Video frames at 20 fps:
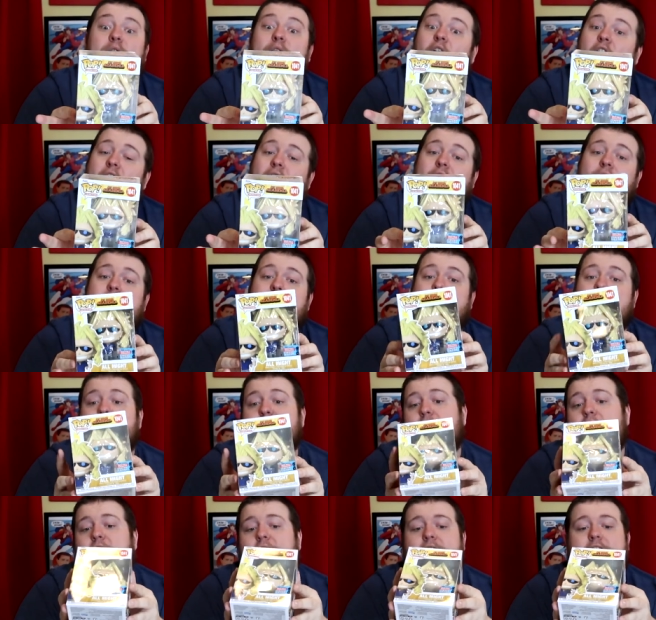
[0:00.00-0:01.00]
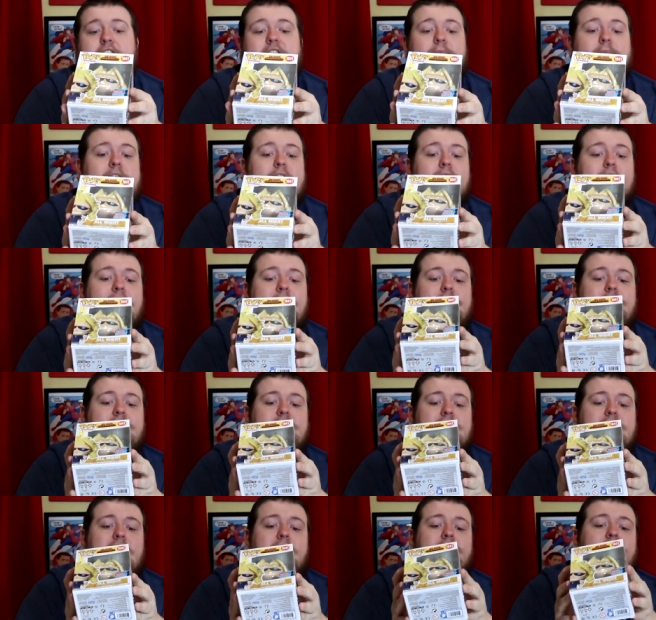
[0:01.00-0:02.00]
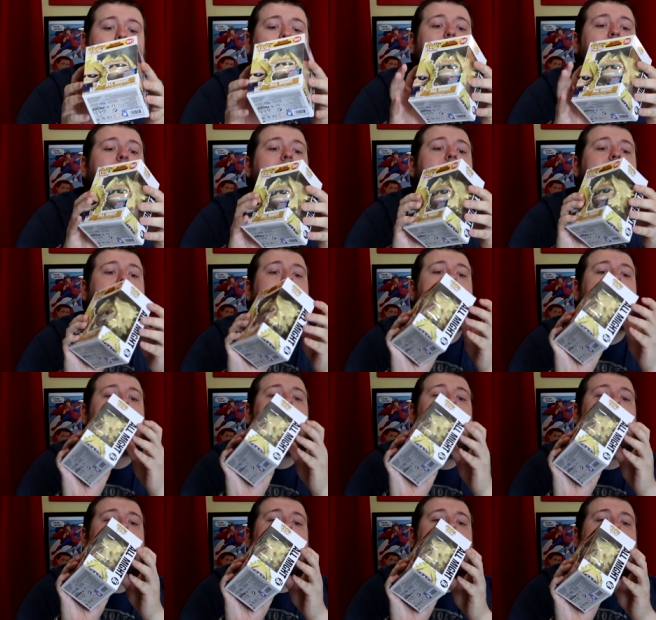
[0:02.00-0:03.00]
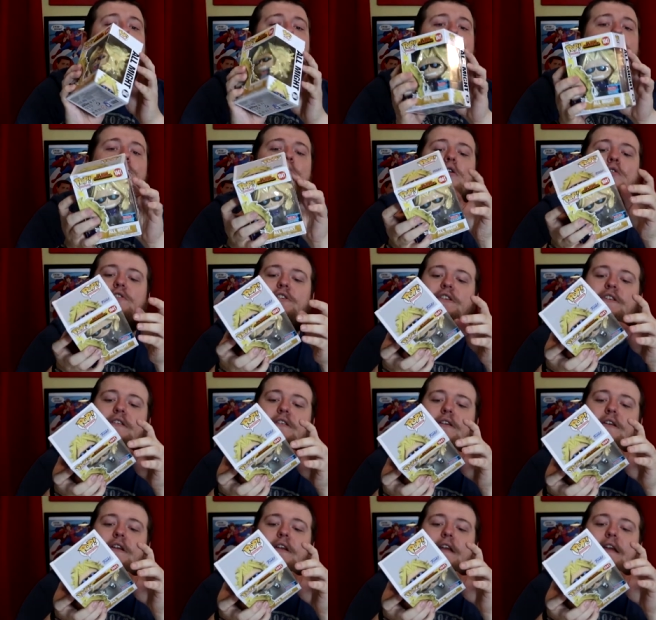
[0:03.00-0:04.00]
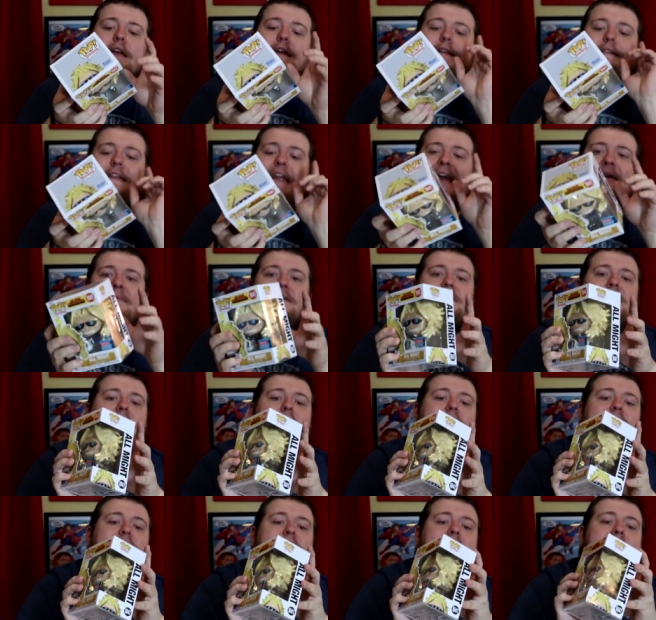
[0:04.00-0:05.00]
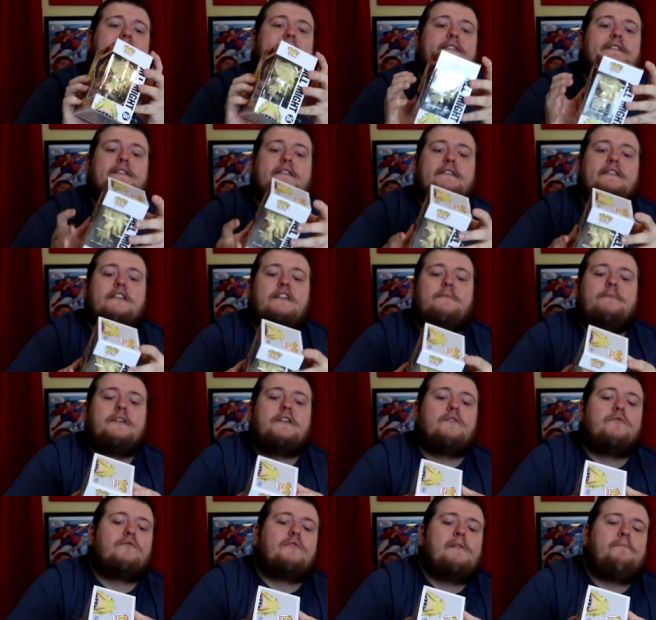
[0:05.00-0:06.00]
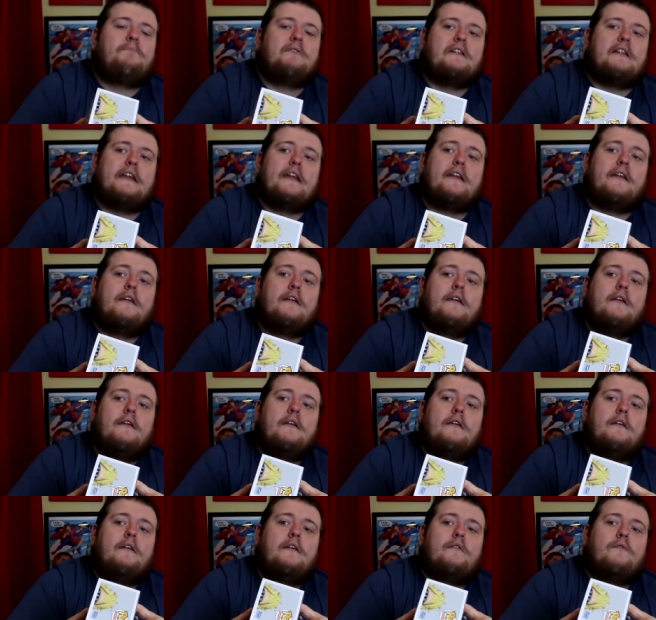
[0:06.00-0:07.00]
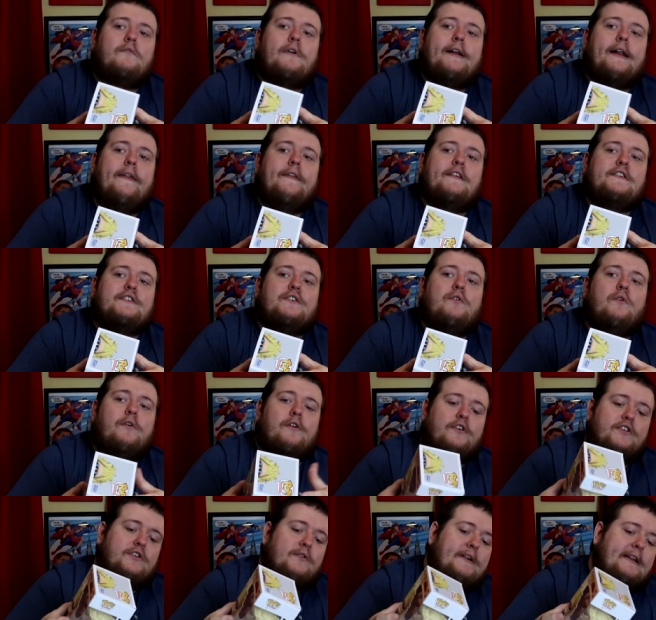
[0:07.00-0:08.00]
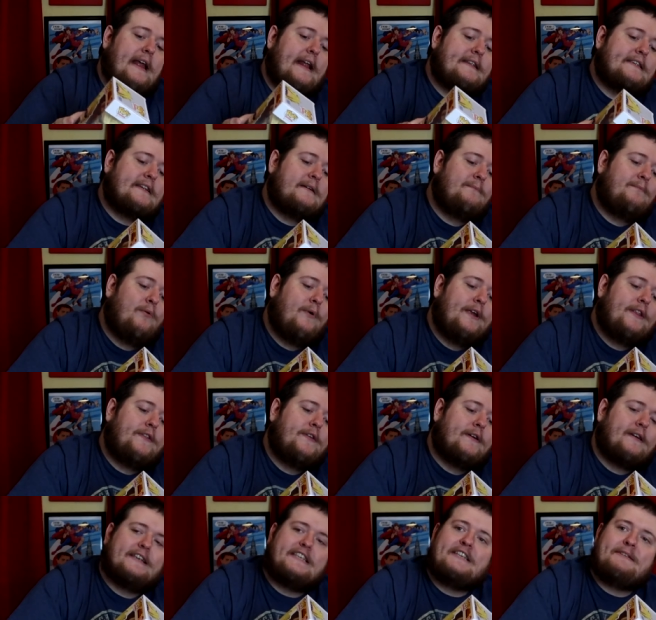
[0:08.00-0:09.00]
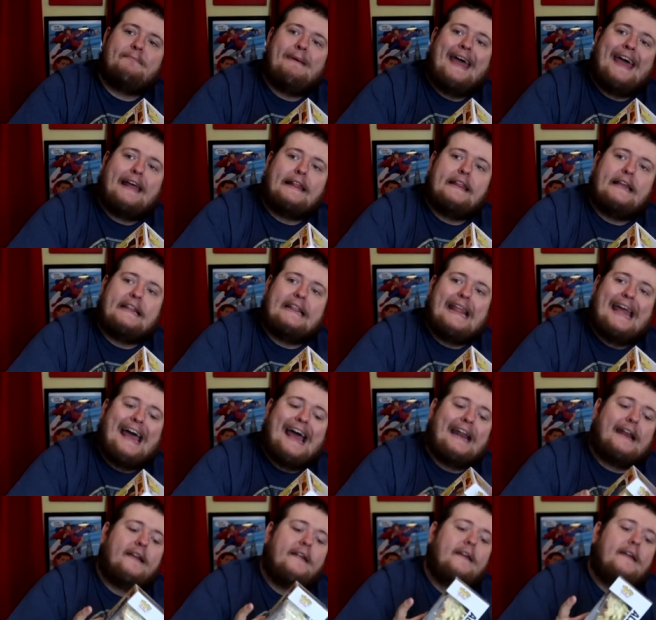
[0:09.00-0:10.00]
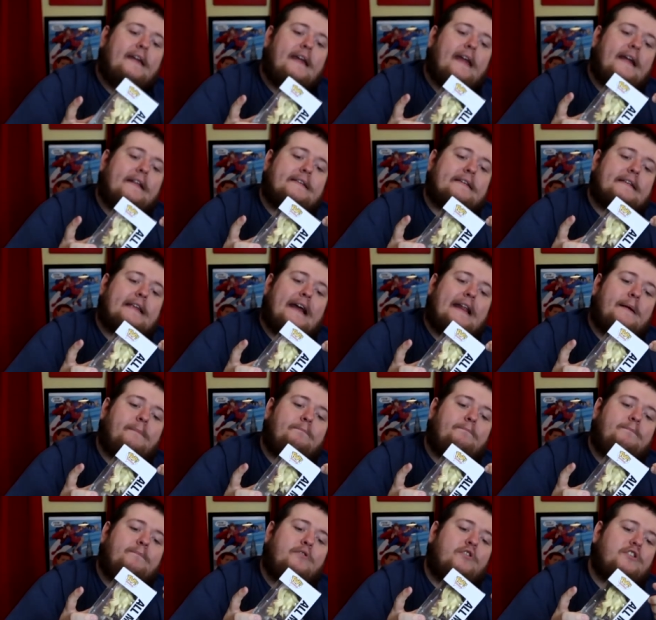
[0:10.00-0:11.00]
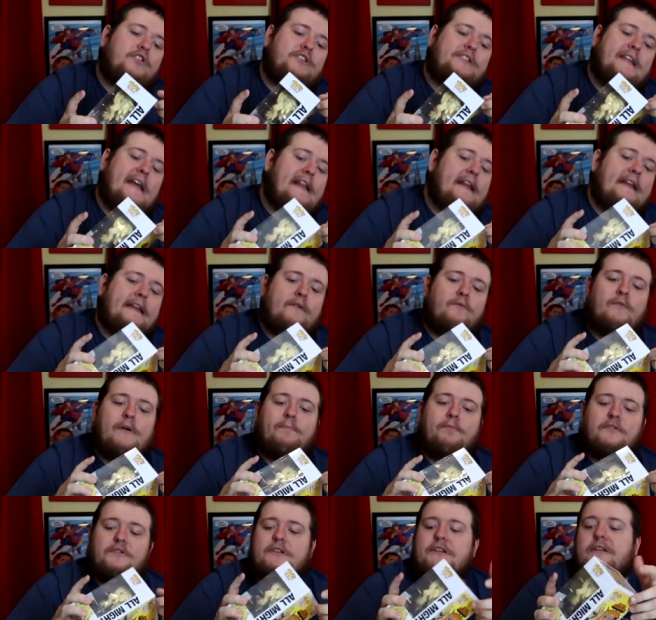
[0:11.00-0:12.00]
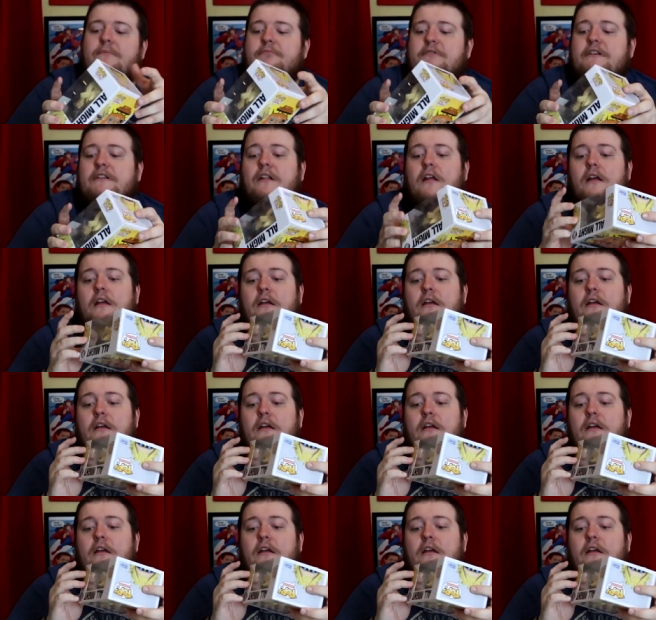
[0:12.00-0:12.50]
Fall Convention. So we are getting some convention stuff. Okay, this one has the most damage I've seen. There's a little bit of rippling right on this corner. So it at some point took a smack like that and just kind of pushed that in and rippled it a bit.